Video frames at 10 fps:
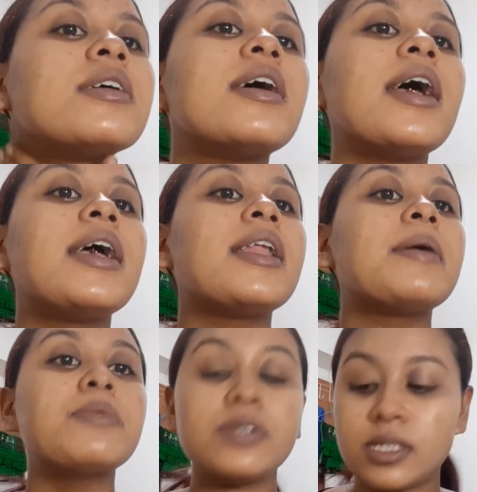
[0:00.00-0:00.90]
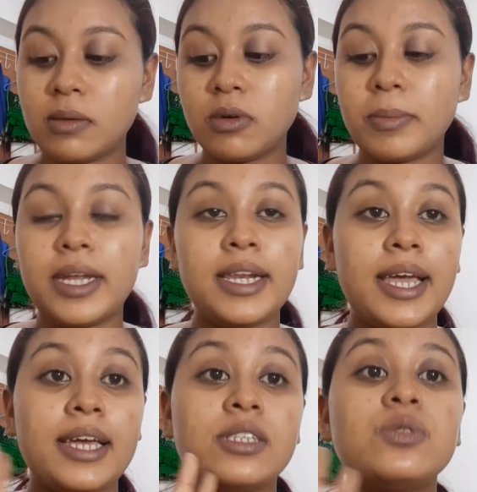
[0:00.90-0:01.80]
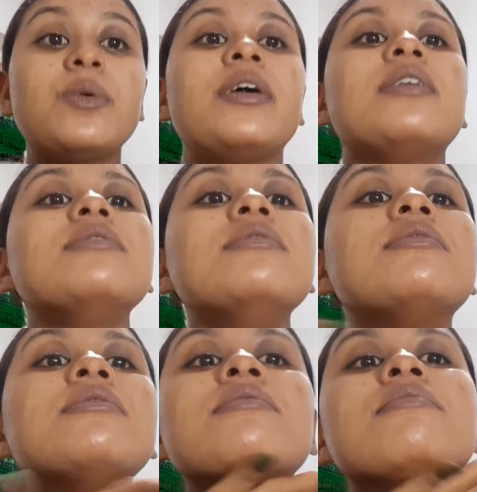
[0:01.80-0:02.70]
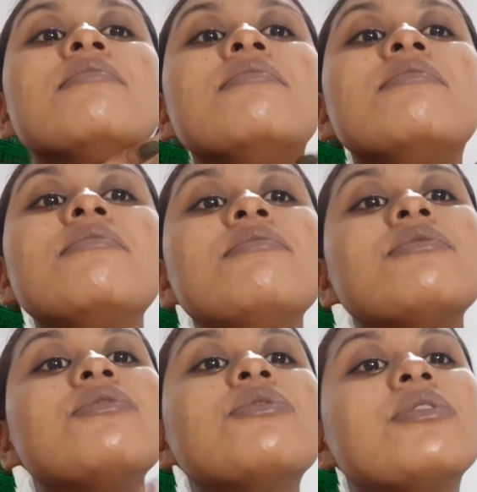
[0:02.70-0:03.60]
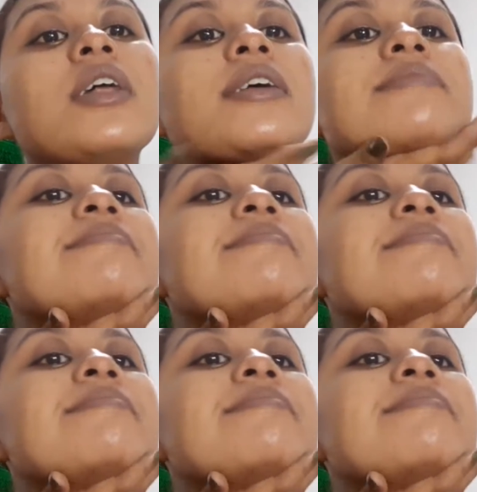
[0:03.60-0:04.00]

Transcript: And I put some on my neck as well, so that